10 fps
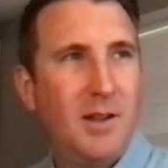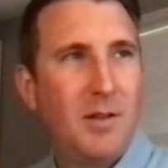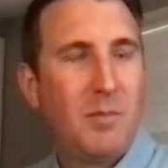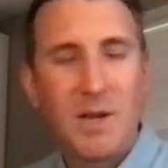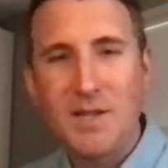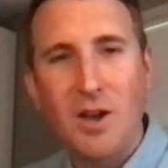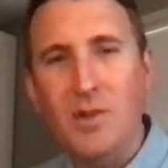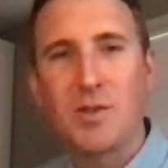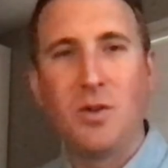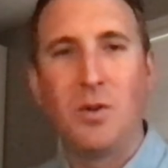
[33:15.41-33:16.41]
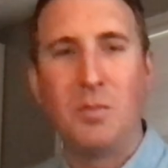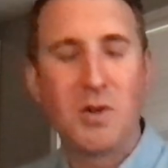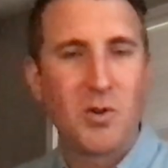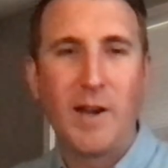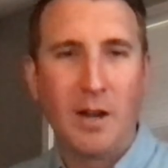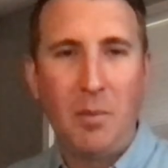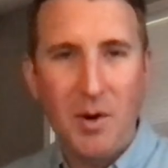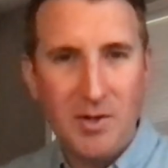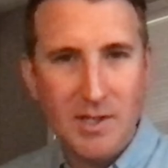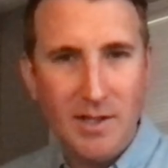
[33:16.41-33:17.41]
but it's also betraying a
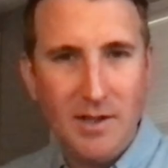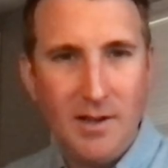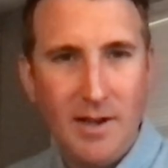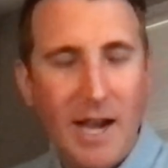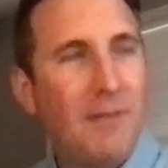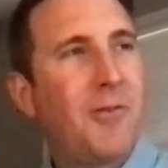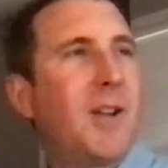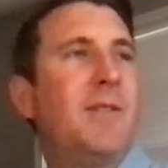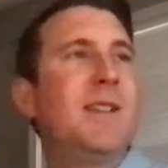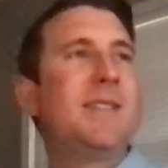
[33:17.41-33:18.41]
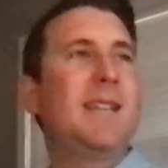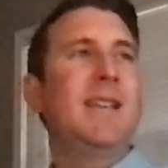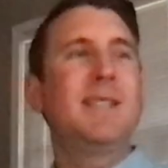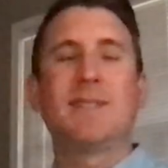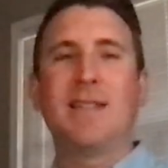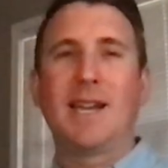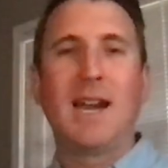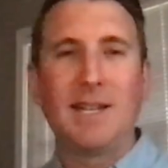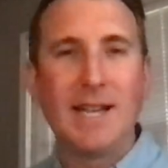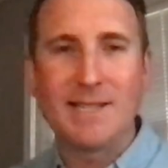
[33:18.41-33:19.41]
person. And forgiveness is that
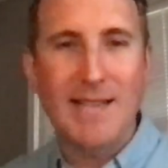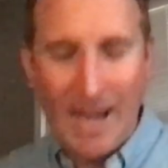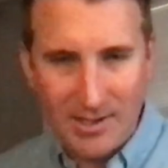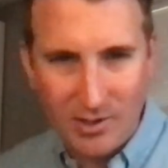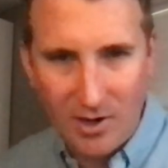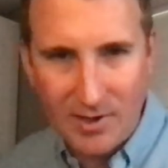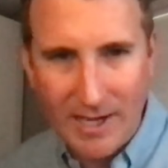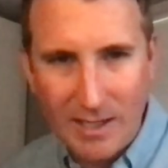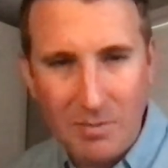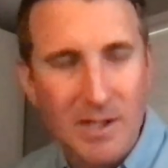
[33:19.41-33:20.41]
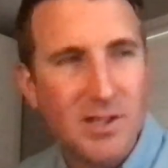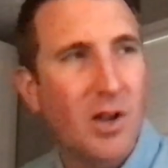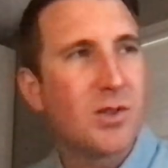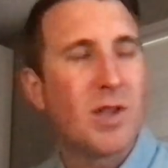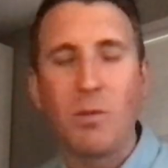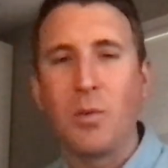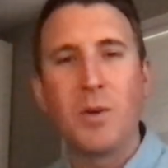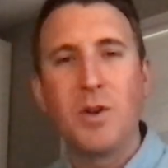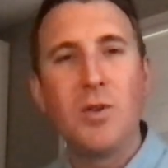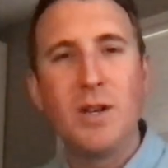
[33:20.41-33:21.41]
God has canceled our debt, but it's also that we're
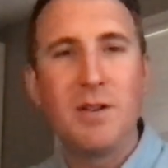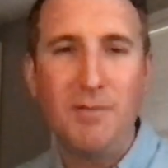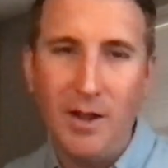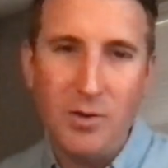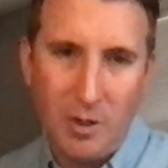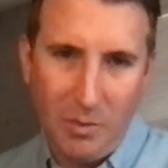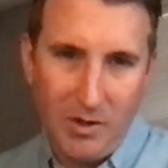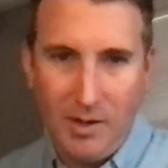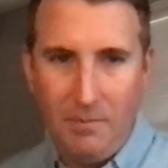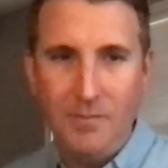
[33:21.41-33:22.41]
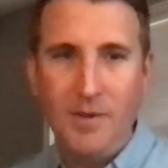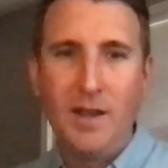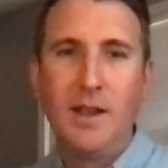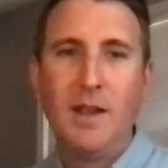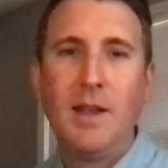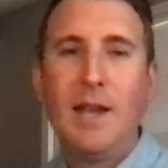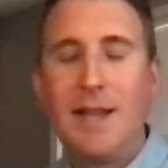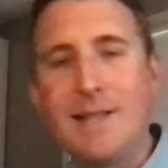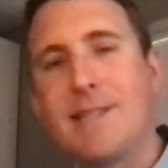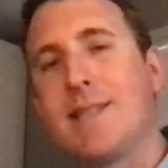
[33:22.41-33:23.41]
renewed into fellowship with him.
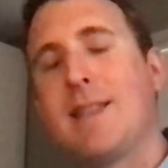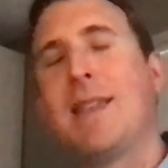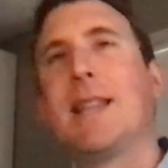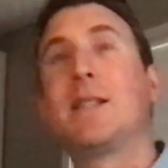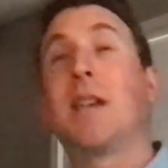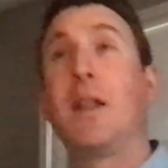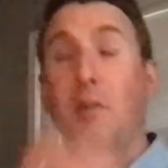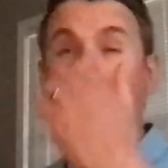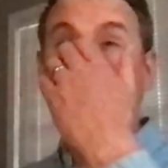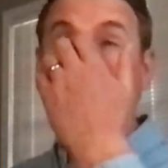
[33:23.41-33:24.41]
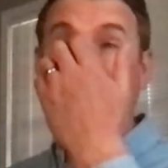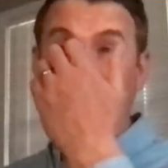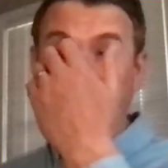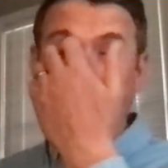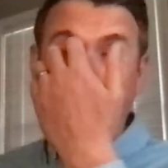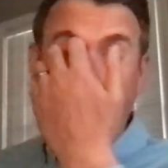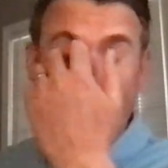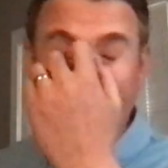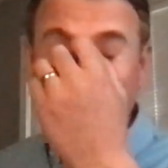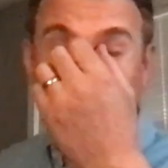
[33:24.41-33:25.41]
And this is the thing that's kind of a problem, is
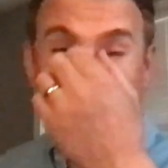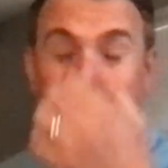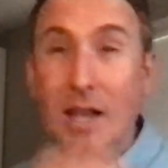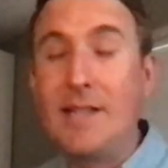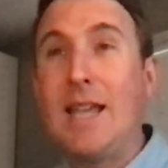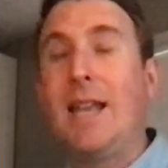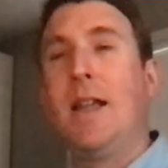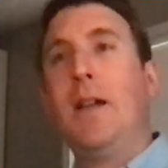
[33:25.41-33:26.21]
that